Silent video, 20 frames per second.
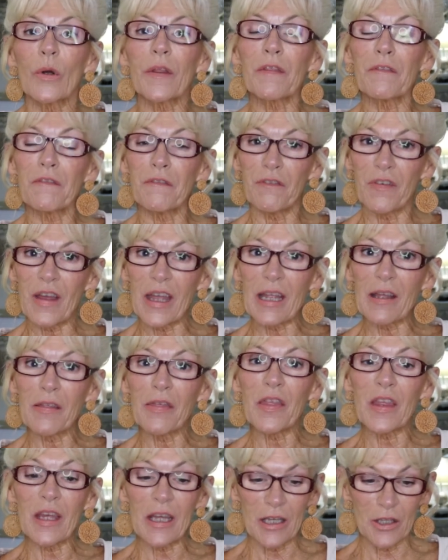with
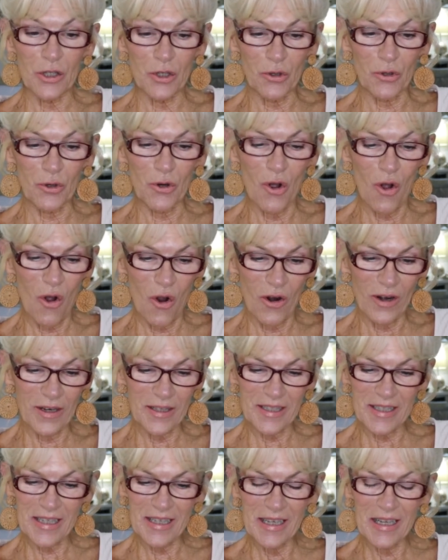faith in your
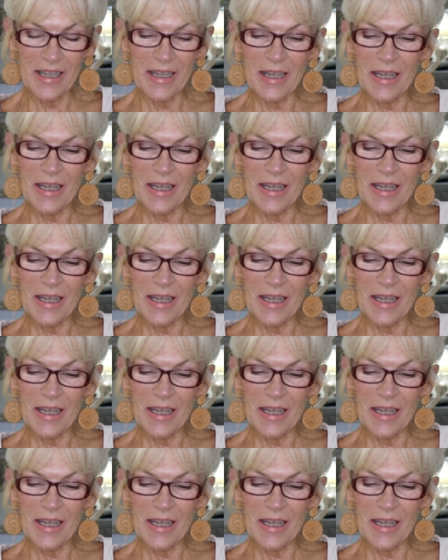heart.